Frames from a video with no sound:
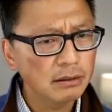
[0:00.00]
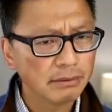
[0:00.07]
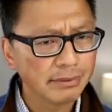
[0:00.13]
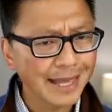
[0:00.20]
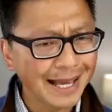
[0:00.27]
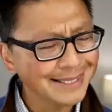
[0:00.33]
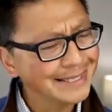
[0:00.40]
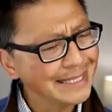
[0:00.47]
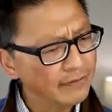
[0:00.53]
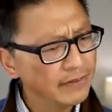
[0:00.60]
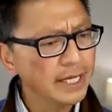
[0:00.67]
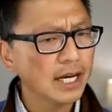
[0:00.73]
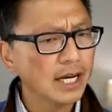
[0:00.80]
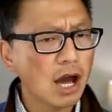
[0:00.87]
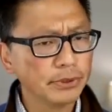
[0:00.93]
that's definitely
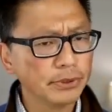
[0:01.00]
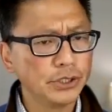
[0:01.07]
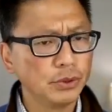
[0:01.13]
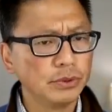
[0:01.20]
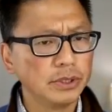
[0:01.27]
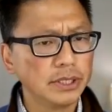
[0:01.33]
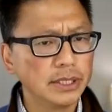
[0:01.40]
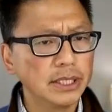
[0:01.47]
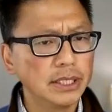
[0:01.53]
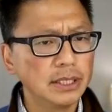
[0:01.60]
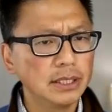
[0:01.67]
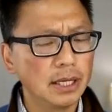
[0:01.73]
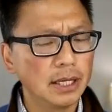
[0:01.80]
an opportunity